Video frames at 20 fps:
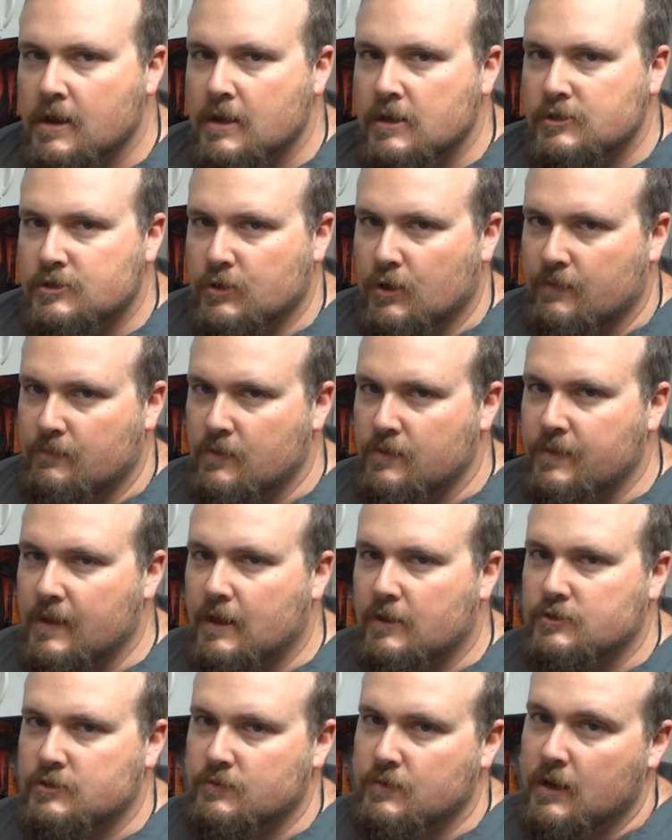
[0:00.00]
So every
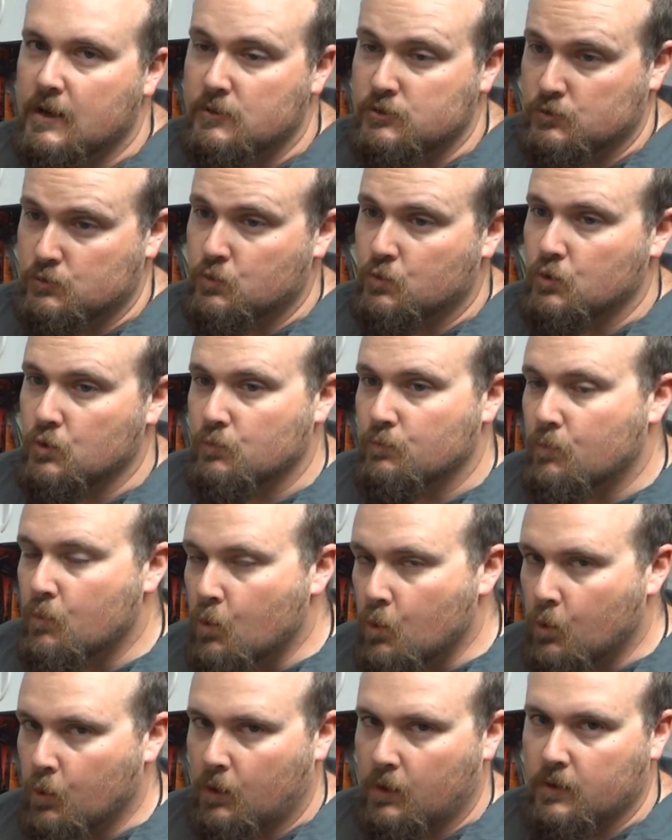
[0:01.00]
1,000 rounds or
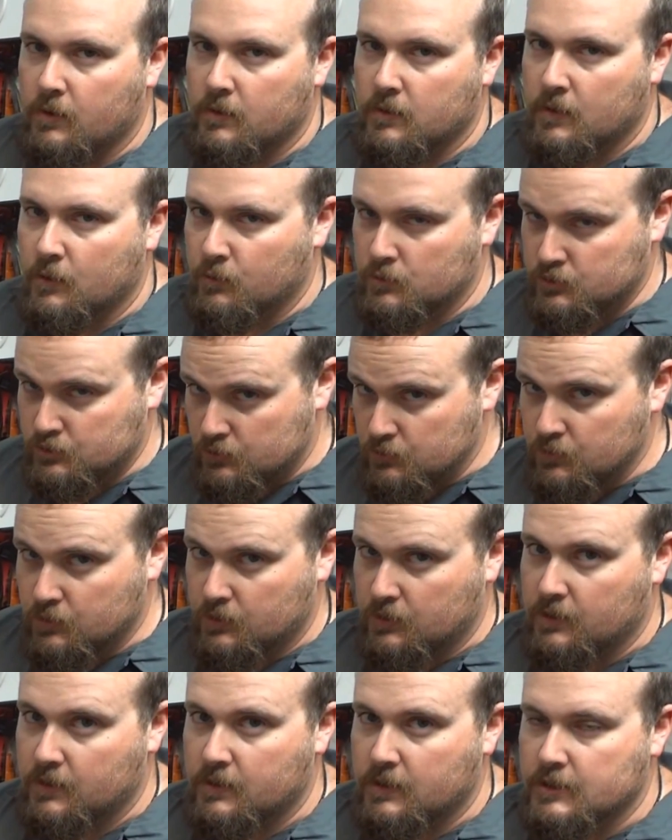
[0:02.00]
more, or
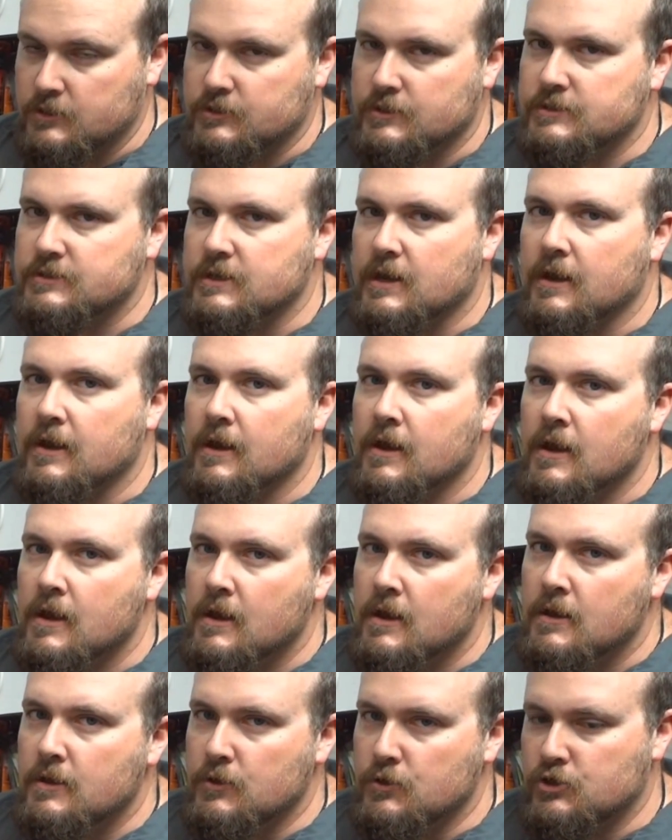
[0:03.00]
sooner, I should say,
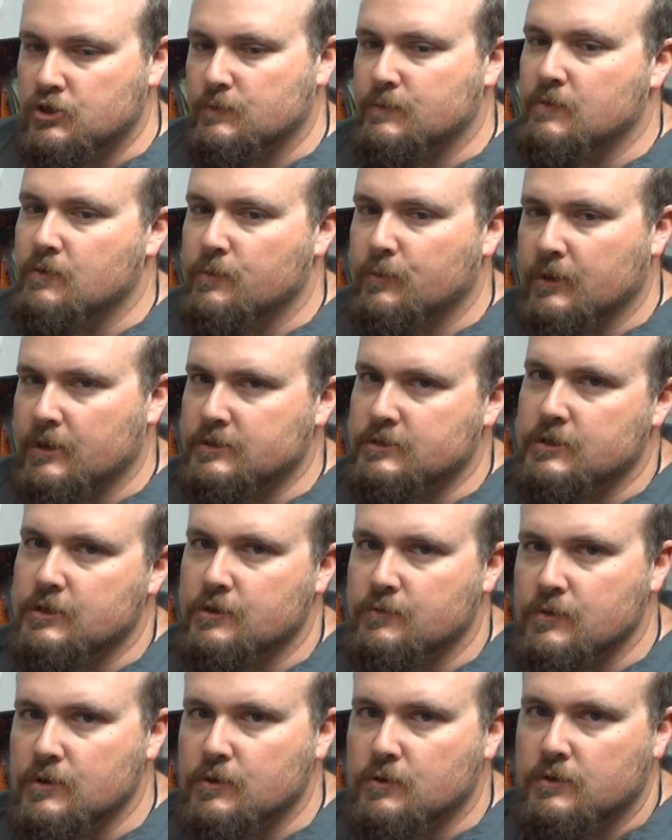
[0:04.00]
you should be replacing
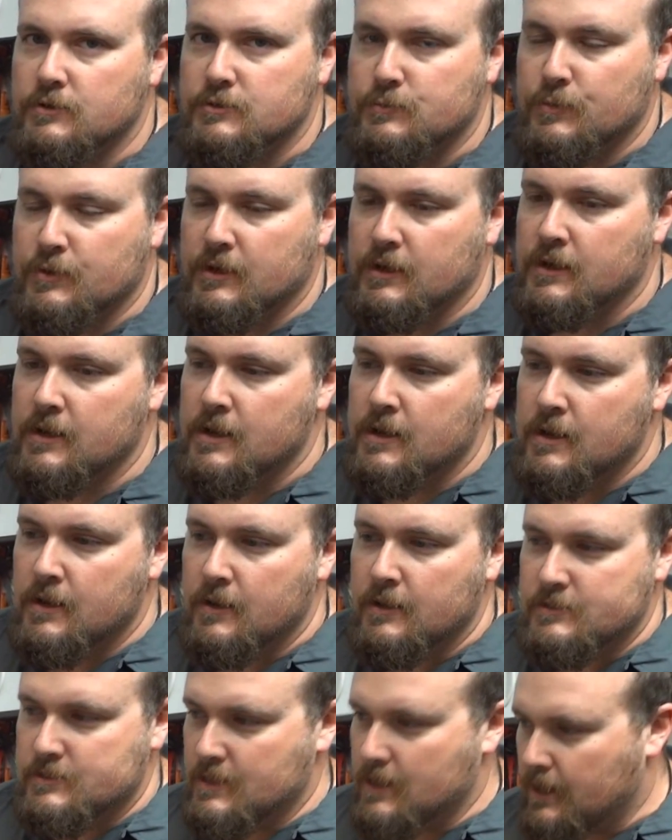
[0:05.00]
your recoil spring.
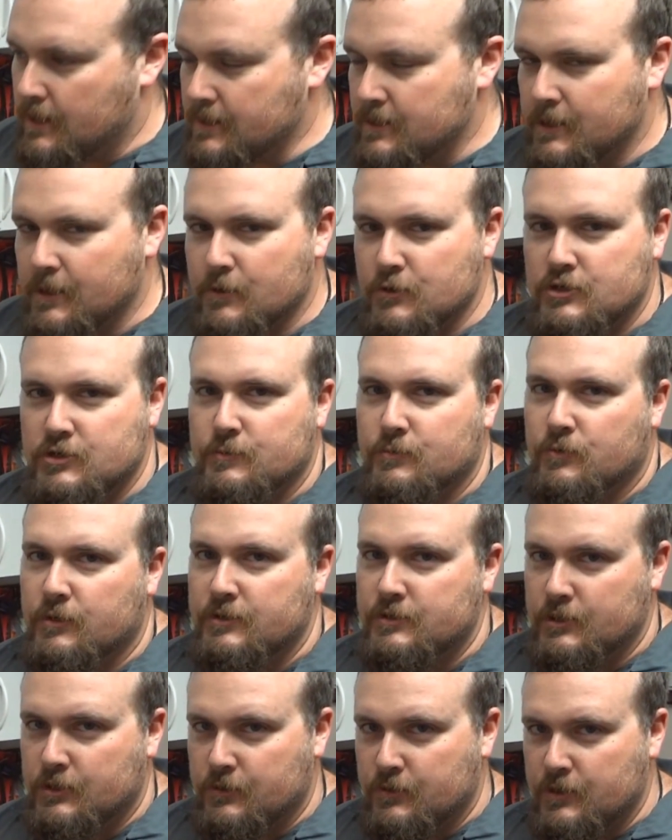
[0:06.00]
It's non-negotiable.
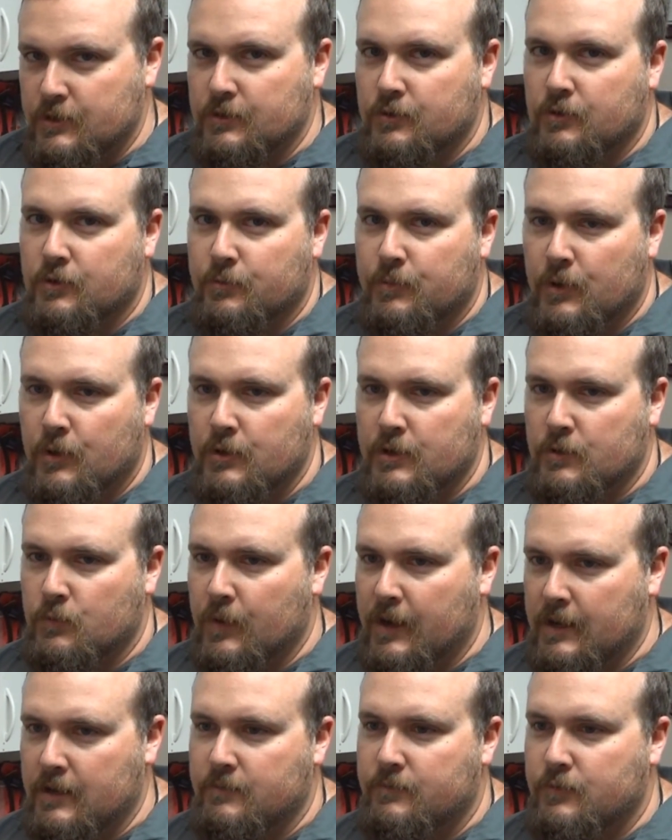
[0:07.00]
It's a critical component.
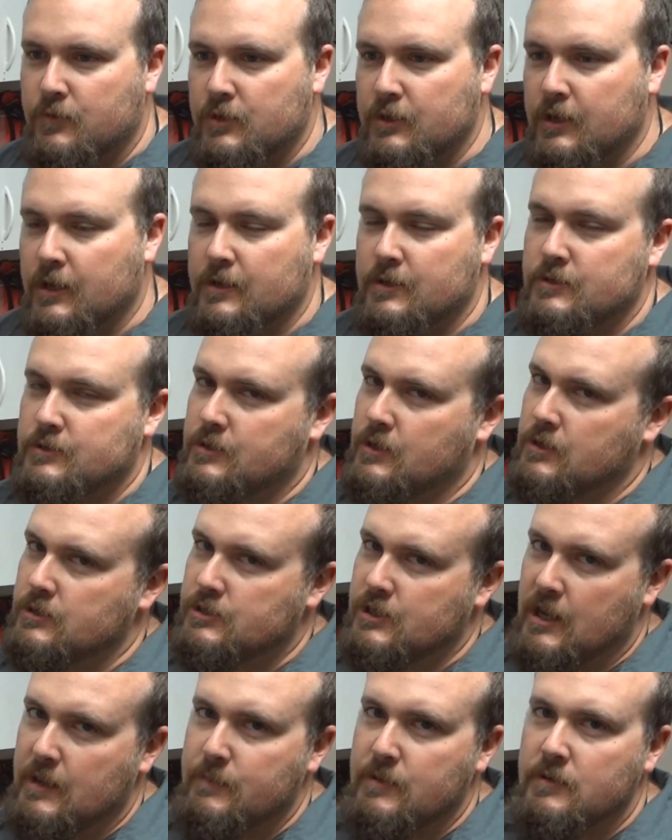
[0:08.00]
Waiting for the gun to start
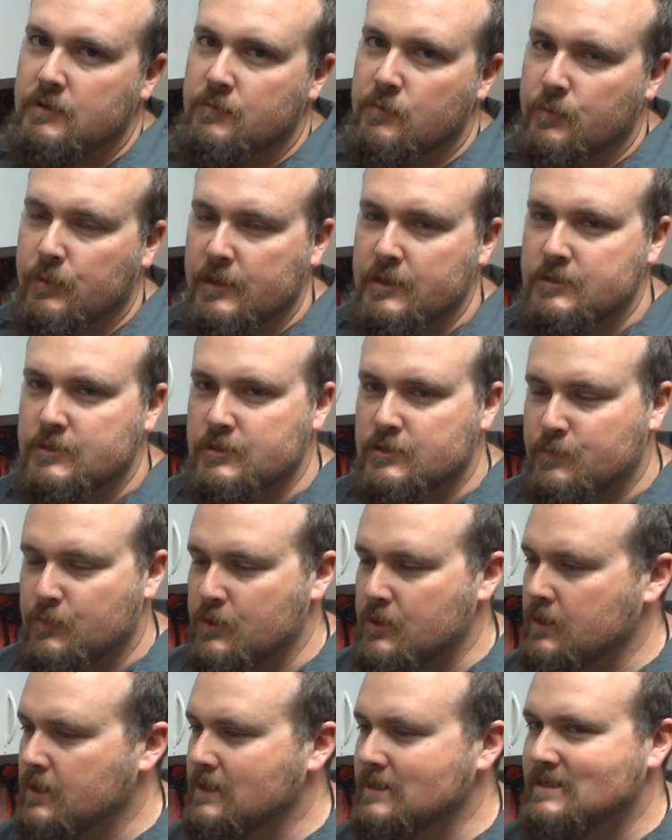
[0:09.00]
jamming to replace the
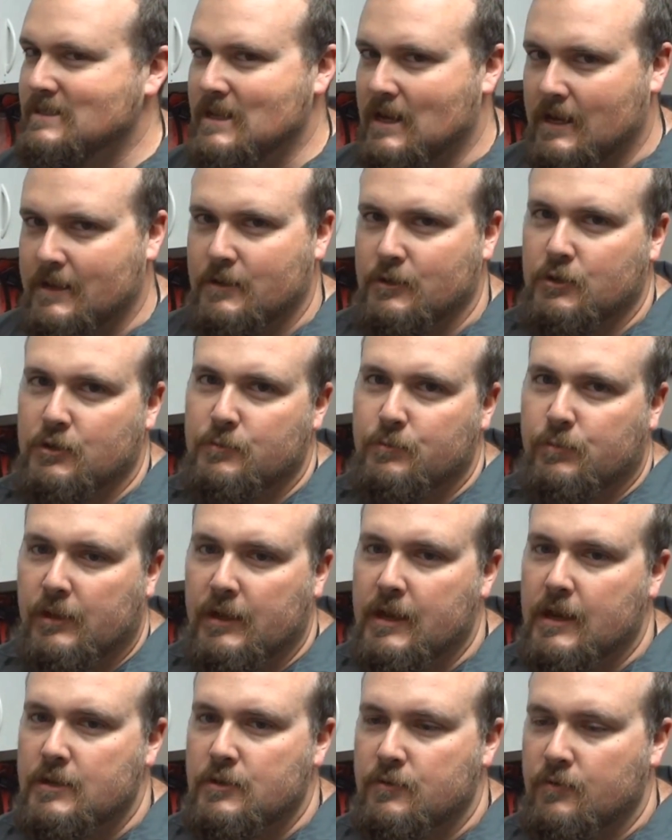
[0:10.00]
spring is not a good
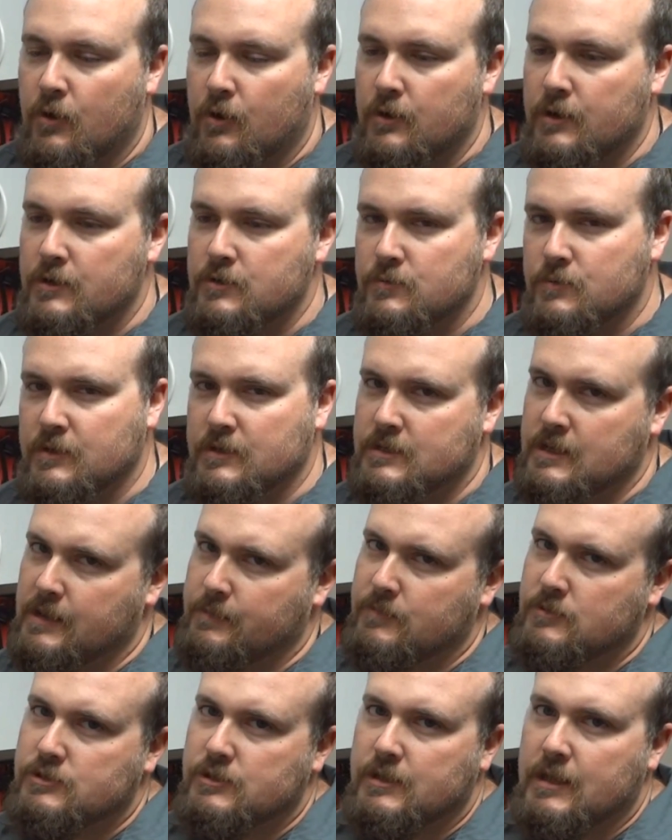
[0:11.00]
plan. You're already doing
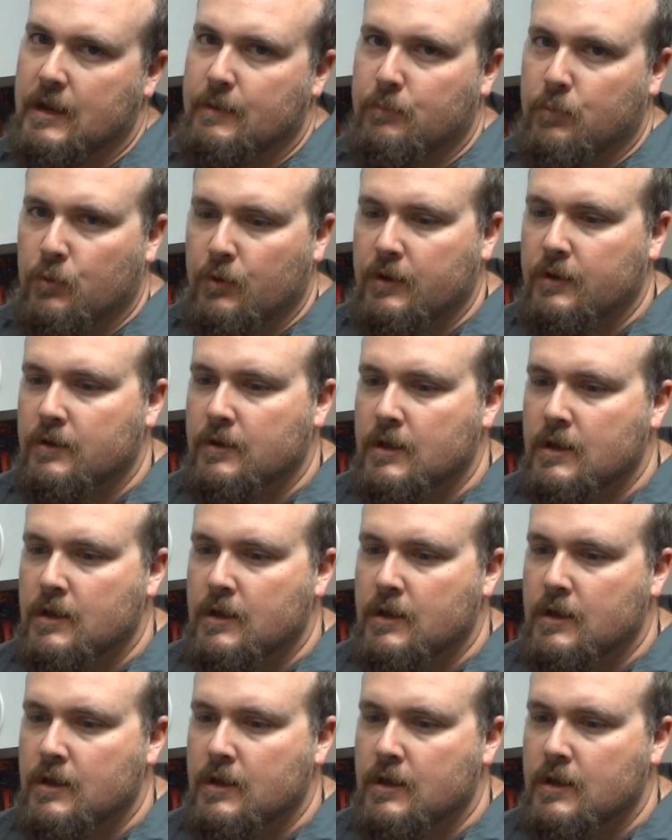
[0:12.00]
damage at that point.